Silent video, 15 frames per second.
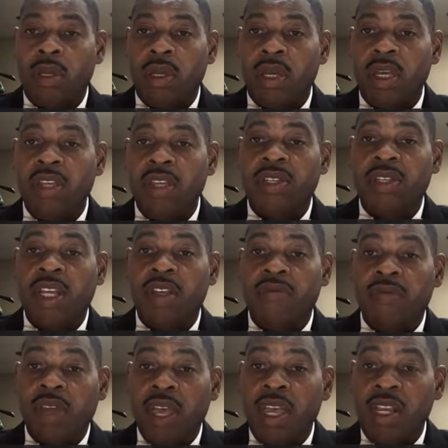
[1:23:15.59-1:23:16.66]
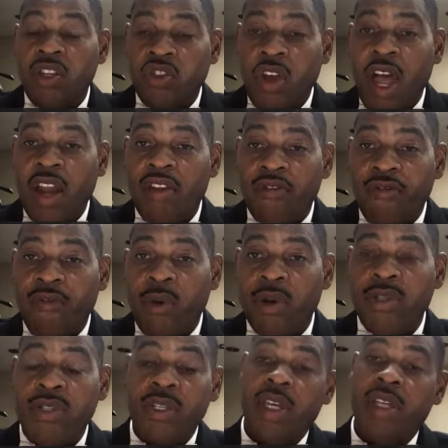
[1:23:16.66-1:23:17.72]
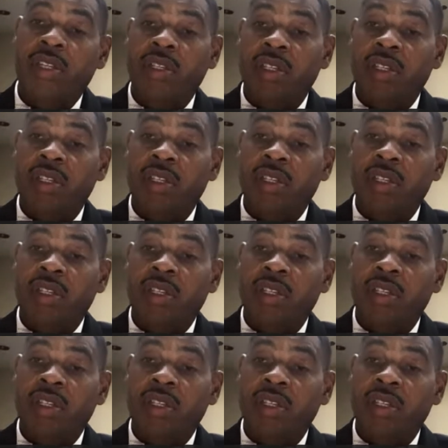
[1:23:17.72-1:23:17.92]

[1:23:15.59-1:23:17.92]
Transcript: he said, if they try to force us